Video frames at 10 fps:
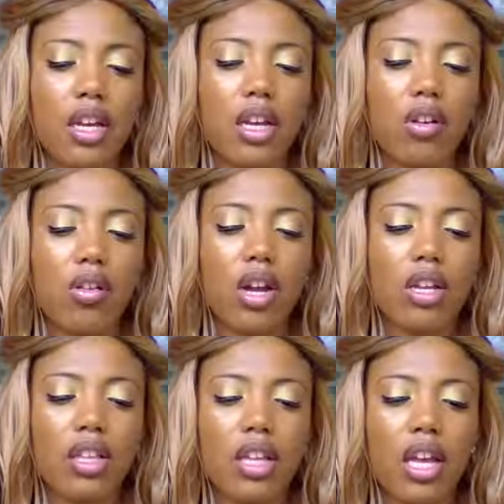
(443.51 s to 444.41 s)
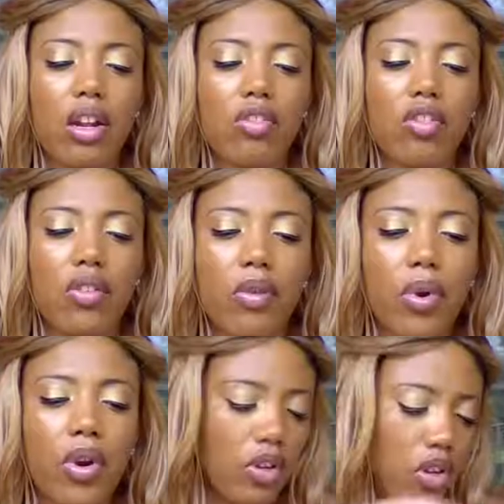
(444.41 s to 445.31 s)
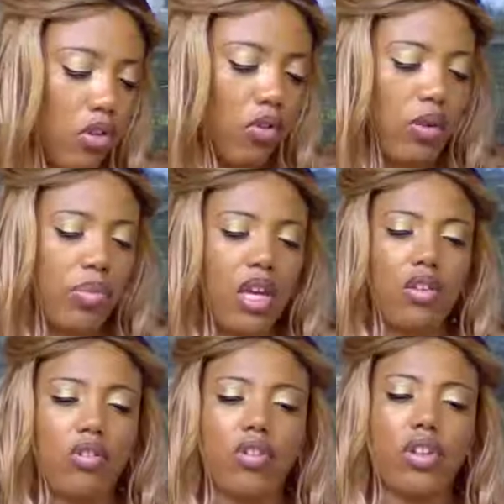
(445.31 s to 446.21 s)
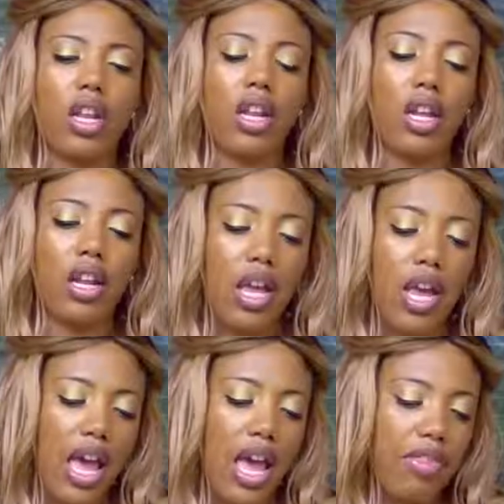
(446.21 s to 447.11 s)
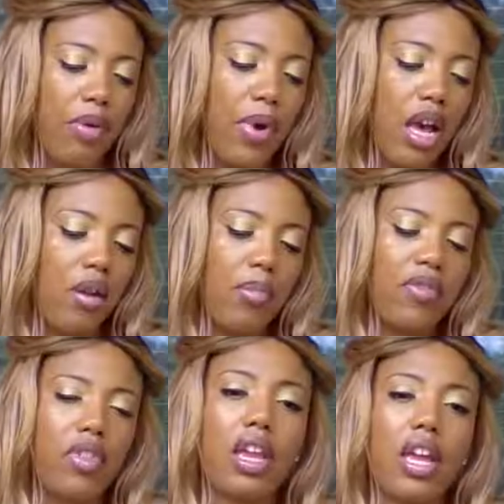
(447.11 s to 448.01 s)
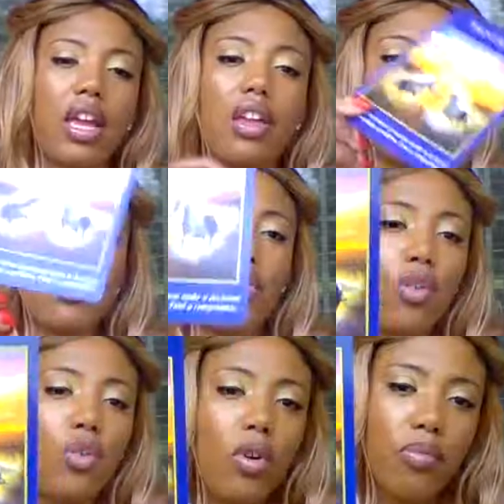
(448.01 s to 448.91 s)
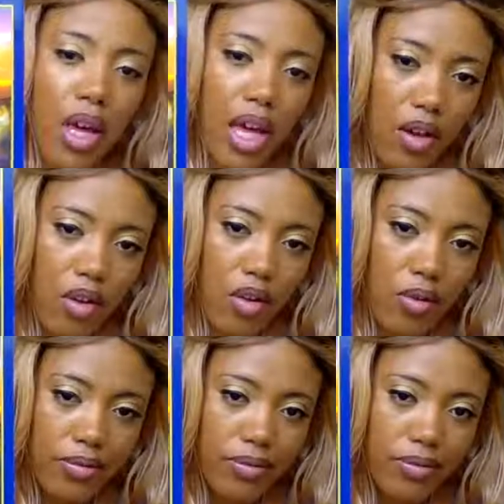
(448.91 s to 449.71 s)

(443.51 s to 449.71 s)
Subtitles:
crossing the energy of the person you could be interested in. At the bottom of the deck is the Two of Michael.